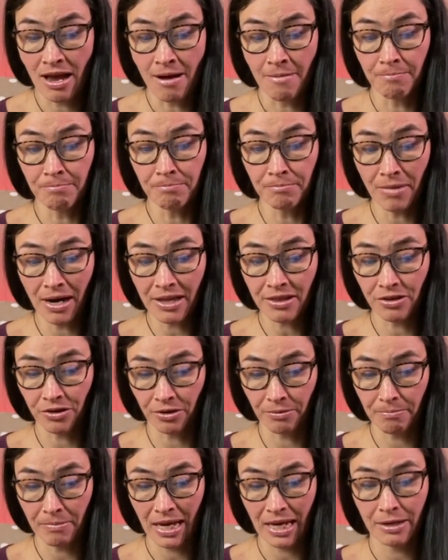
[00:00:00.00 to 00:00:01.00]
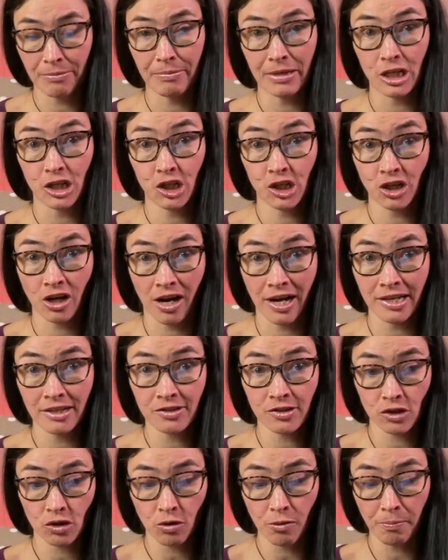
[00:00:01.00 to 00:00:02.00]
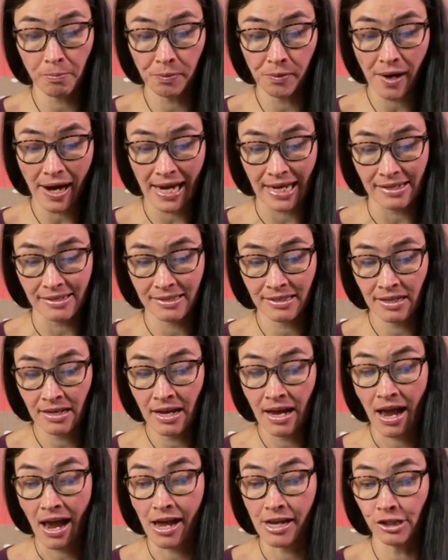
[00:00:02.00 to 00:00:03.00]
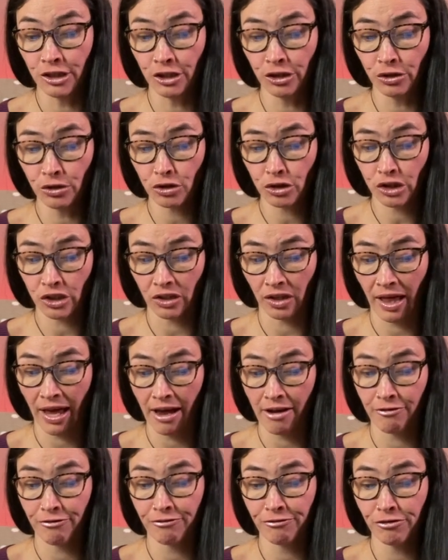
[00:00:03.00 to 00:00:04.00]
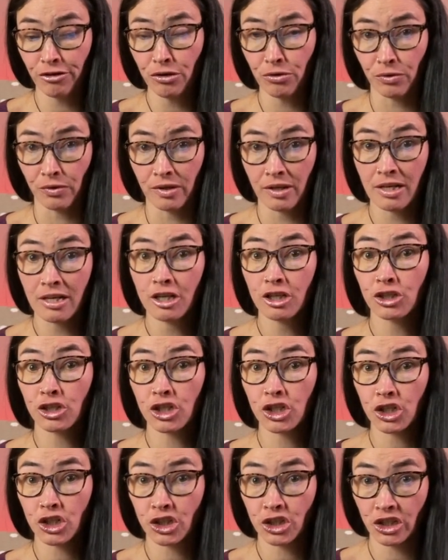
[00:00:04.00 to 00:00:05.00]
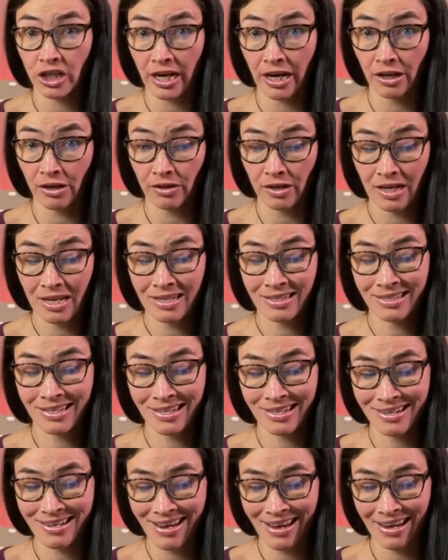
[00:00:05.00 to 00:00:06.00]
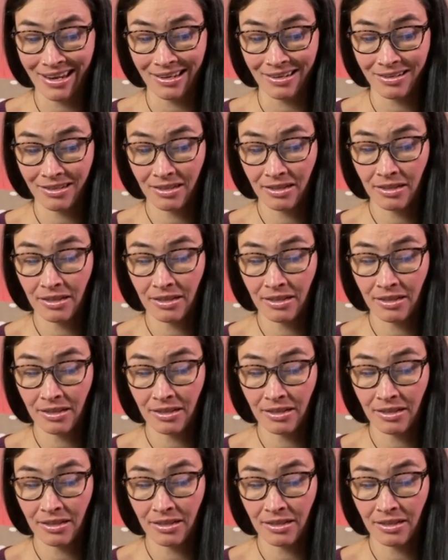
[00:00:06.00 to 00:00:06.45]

"Mother, make me shine so bright, and you shall have food to share tonight."